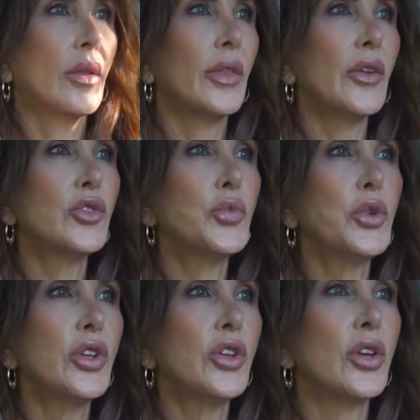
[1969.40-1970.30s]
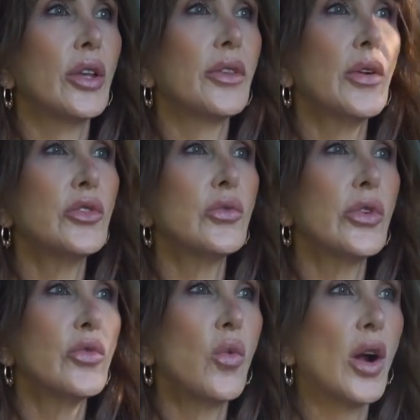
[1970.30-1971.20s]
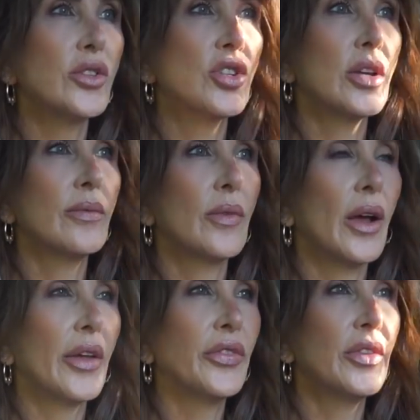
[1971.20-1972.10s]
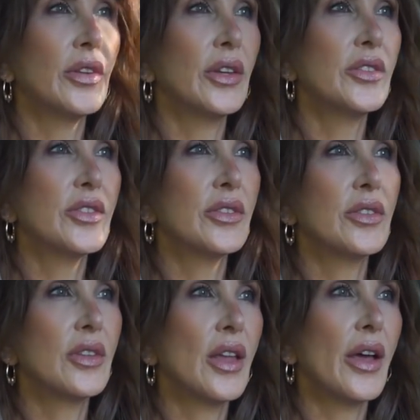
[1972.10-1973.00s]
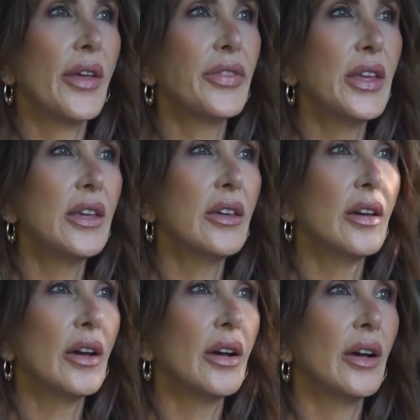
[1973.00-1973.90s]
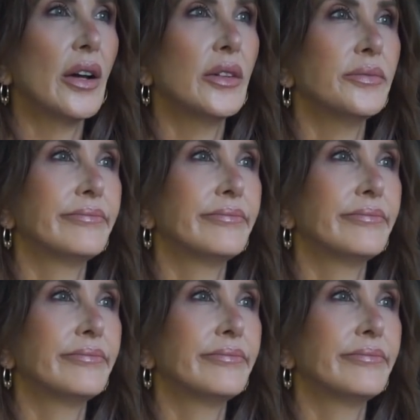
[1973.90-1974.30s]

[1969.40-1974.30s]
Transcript: That was pretty good. That was worth watching. I th it, I think, uh,